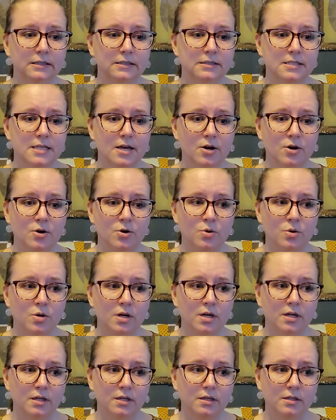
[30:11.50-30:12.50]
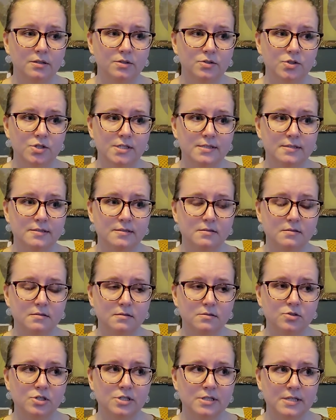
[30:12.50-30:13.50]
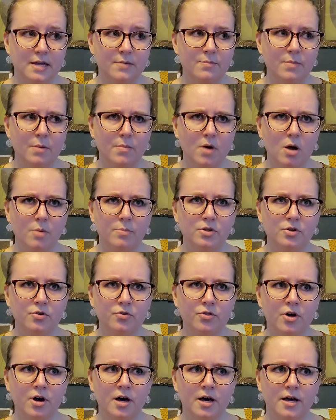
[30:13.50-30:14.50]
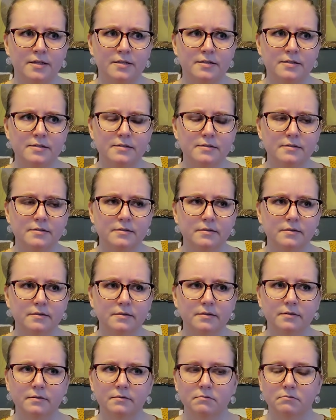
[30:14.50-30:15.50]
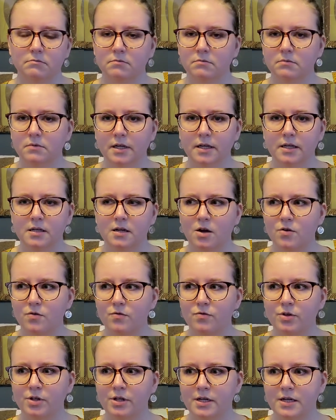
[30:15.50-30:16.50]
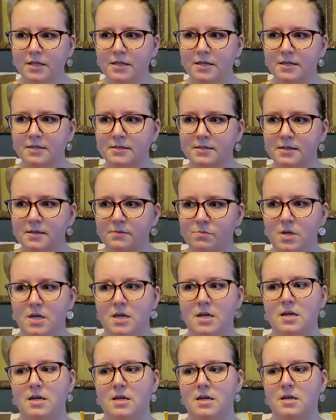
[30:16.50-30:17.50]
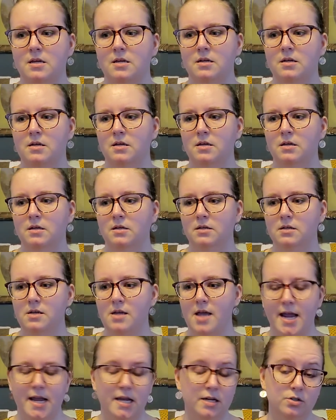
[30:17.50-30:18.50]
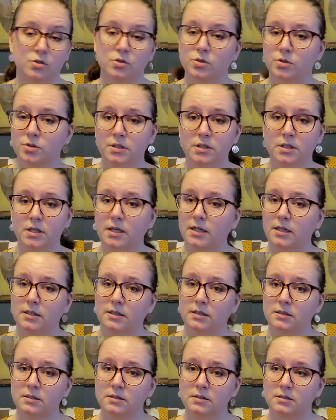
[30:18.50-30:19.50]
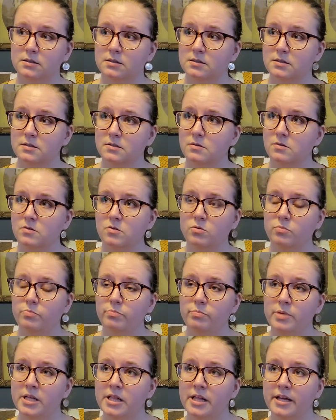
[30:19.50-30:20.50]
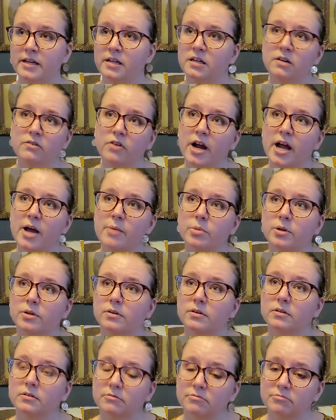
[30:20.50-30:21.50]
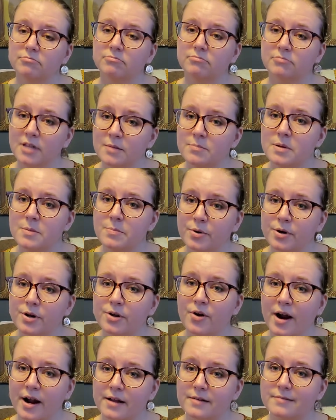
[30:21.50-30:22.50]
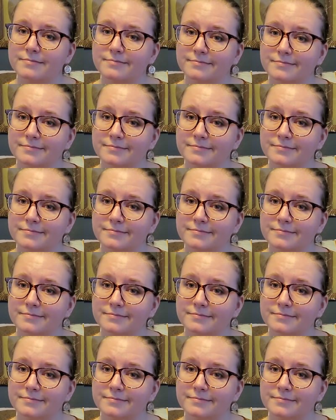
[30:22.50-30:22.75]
So just just keep my mom in your thoughts. And hopefully this can be handled and be like it never happened. That'd be pretty great.